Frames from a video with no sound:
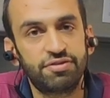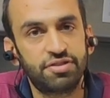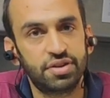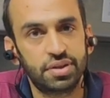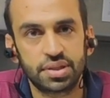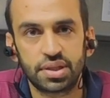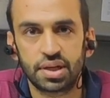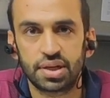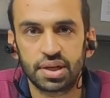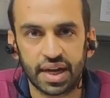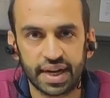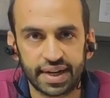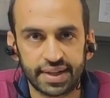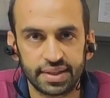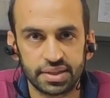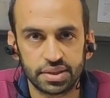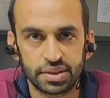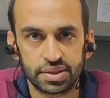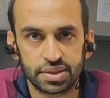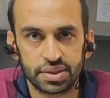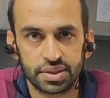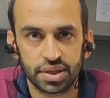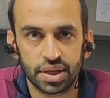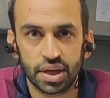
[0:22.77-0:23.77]
further
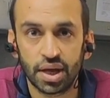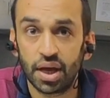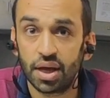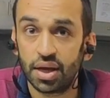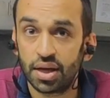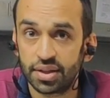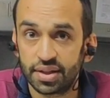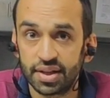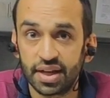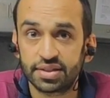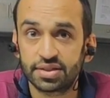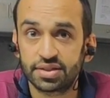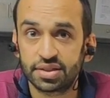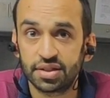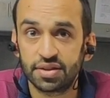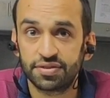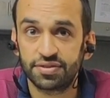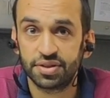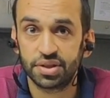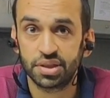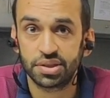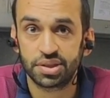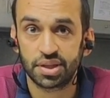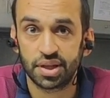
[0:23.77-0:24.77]
guidance. That's the
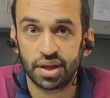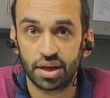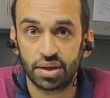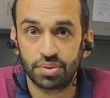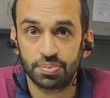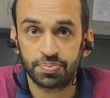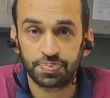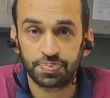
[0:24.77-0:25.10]
first thing.